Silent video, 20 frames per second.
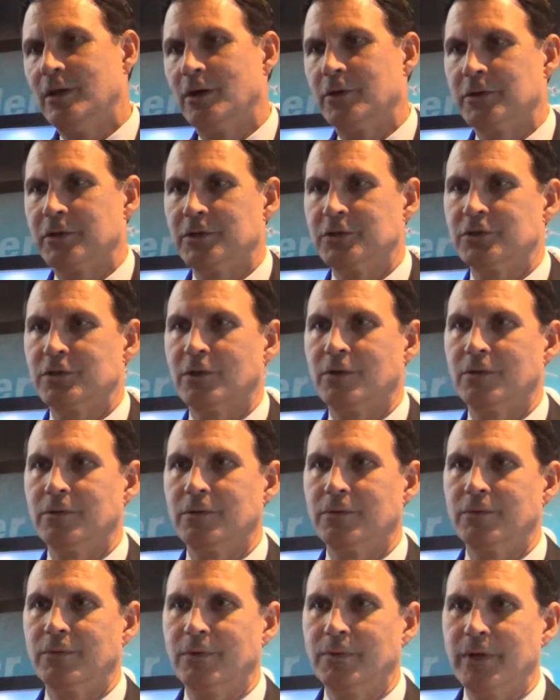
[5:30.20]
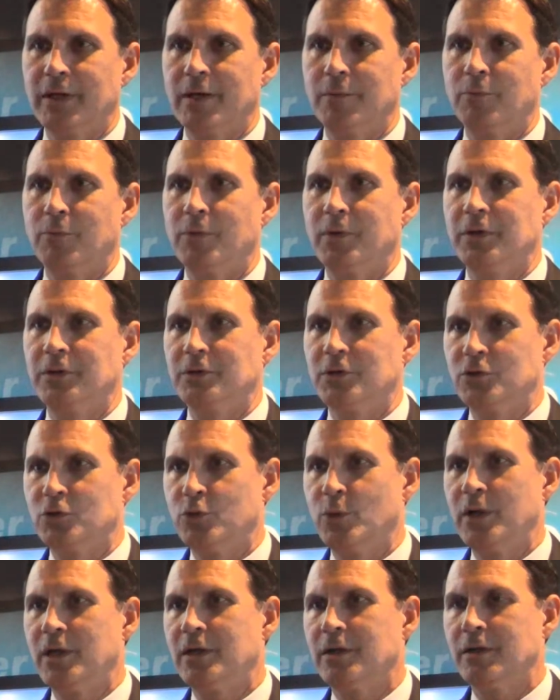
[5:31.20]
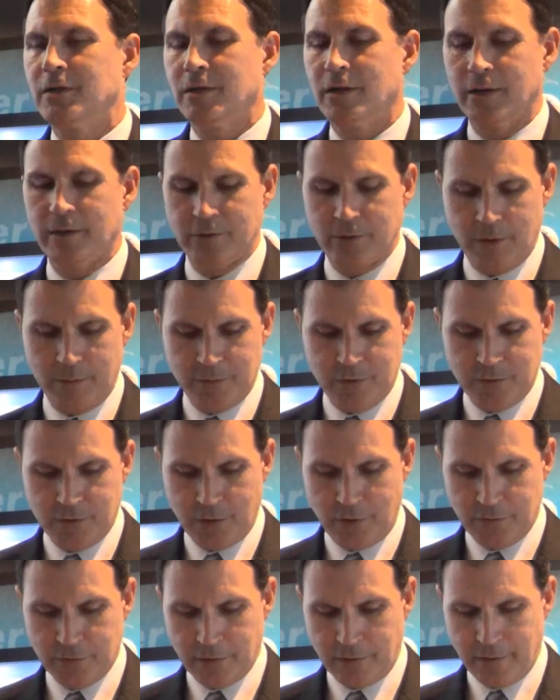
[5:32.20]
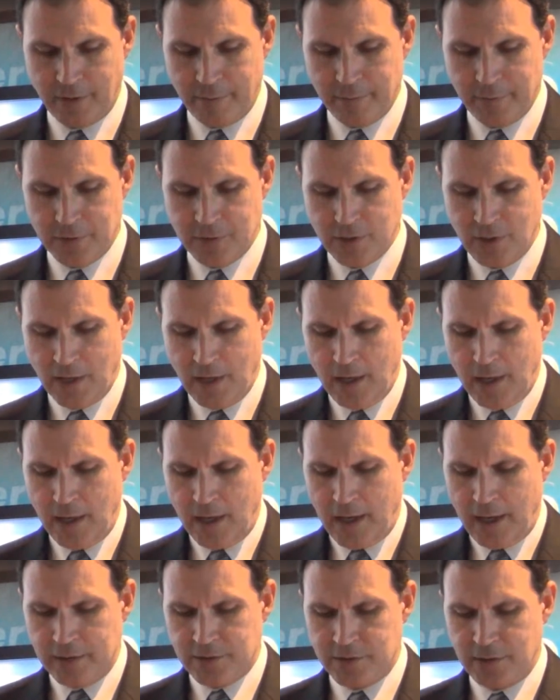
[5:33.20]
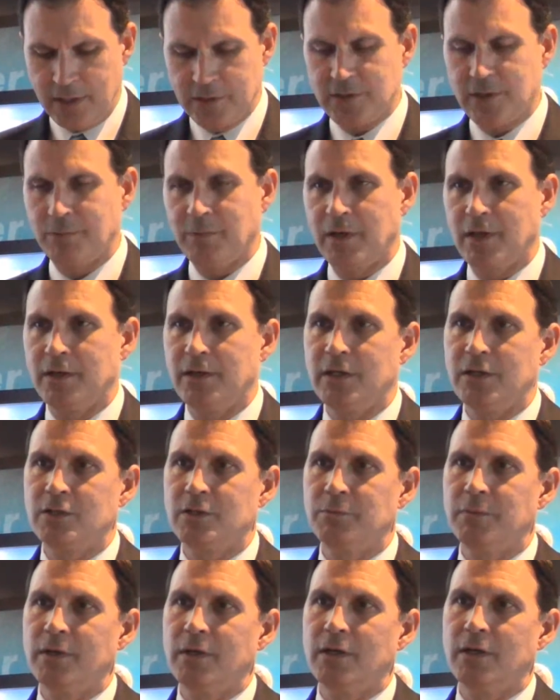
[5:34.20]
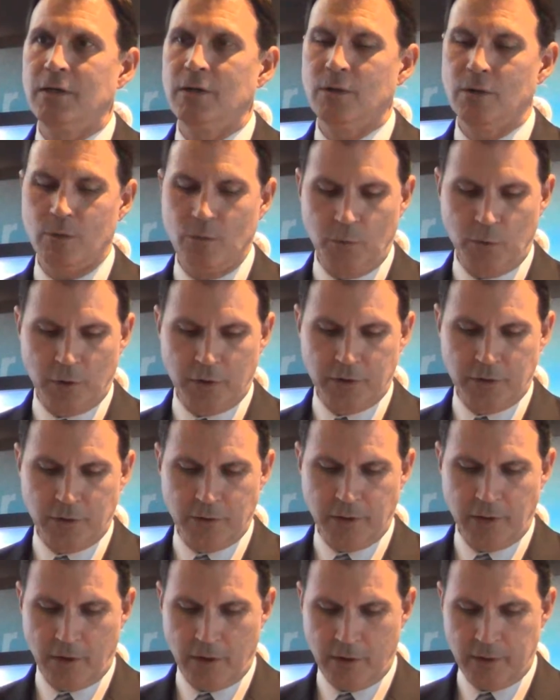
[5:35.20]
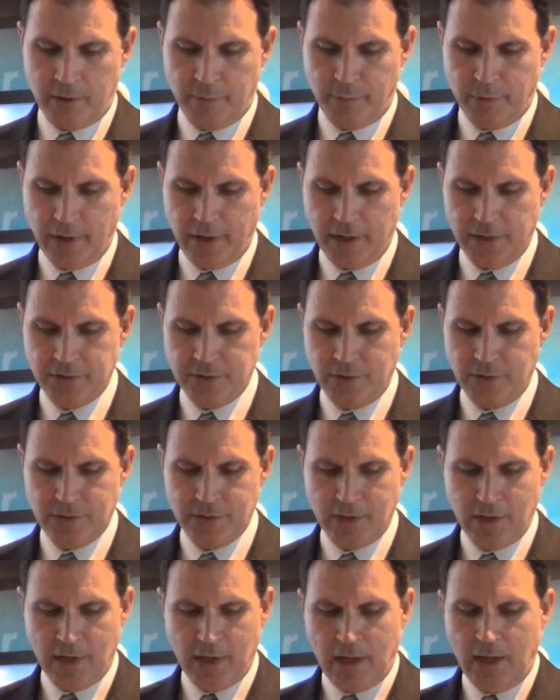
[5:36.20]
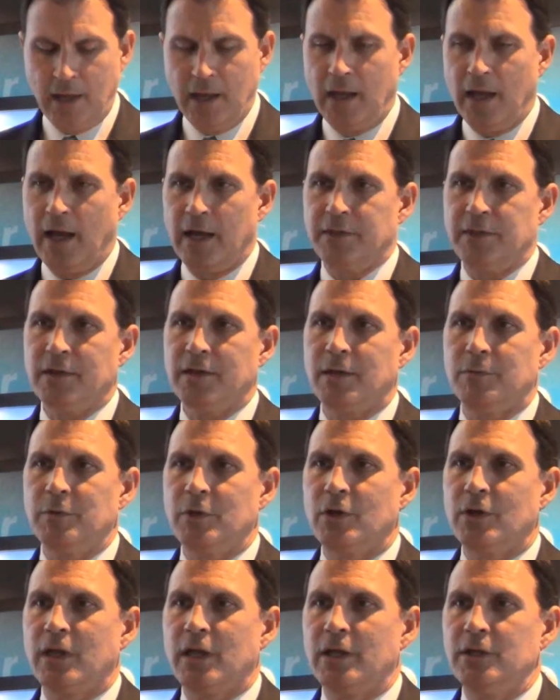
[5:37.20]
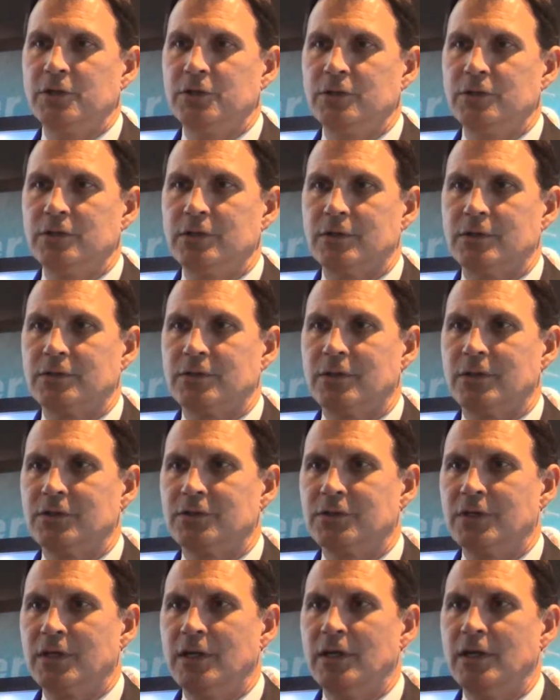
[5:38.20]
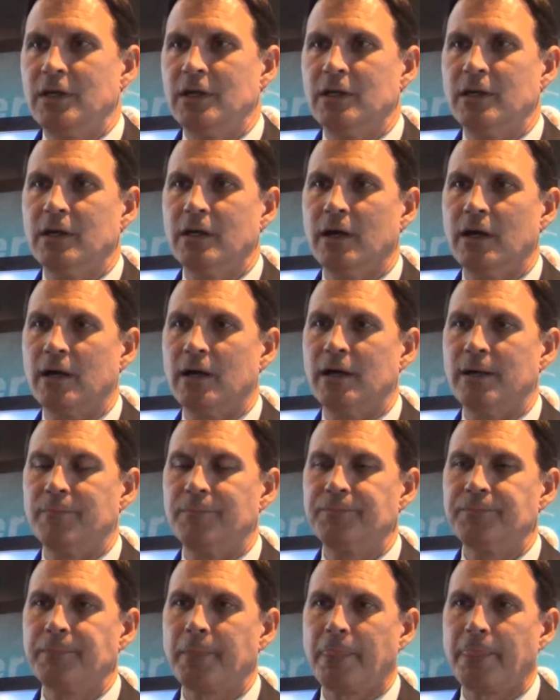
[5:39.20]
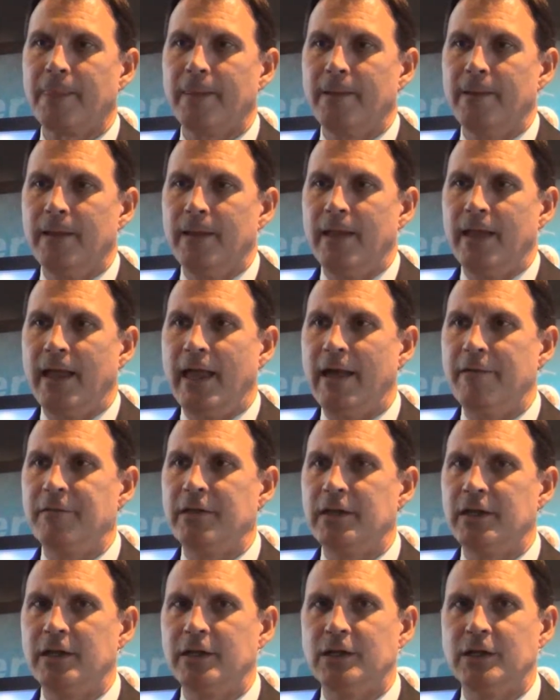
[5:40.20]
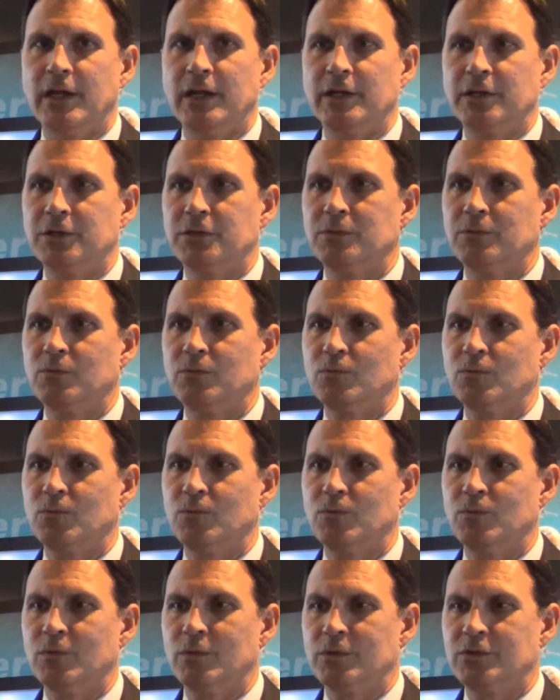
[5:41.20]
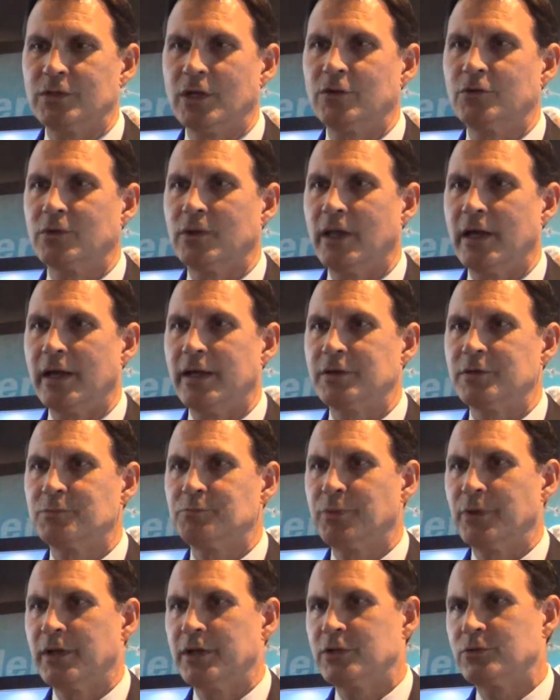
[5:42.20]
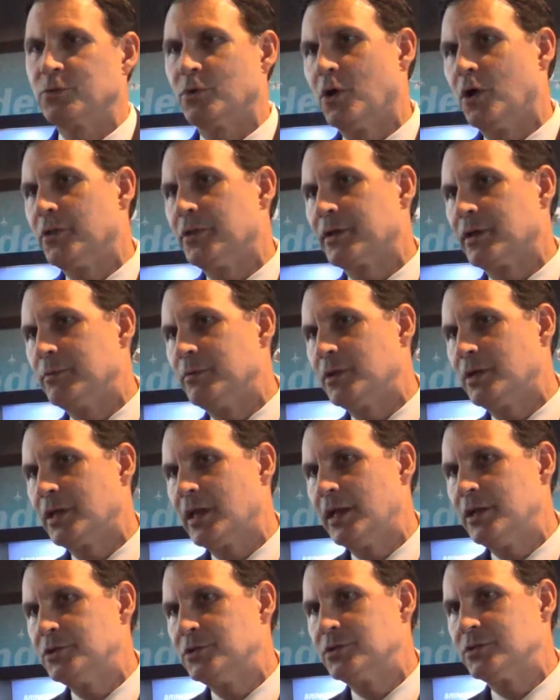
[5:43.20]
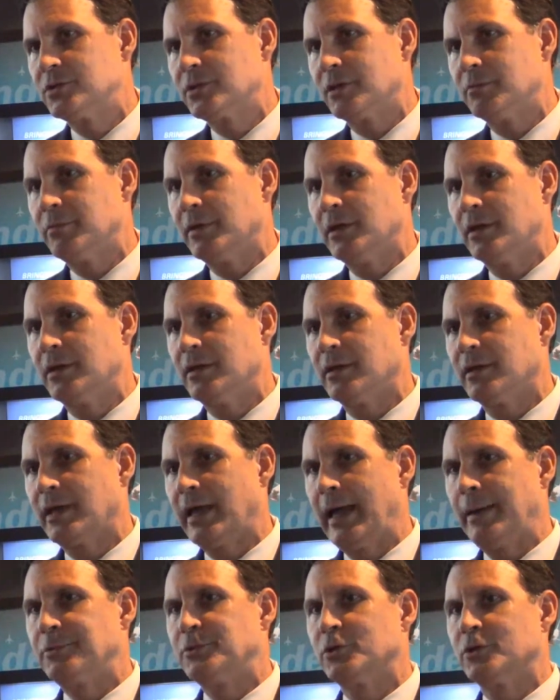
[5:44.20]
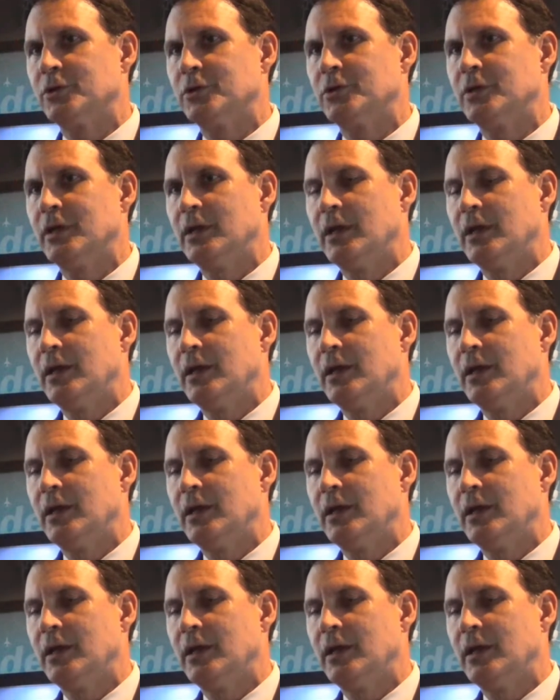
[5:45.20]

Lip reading: this, so we end up wanting to tweak terms of service agreements. And so that's something that needs to be worked early on in the process. I think communications is key. Having a centralized place where all the communications can be captured.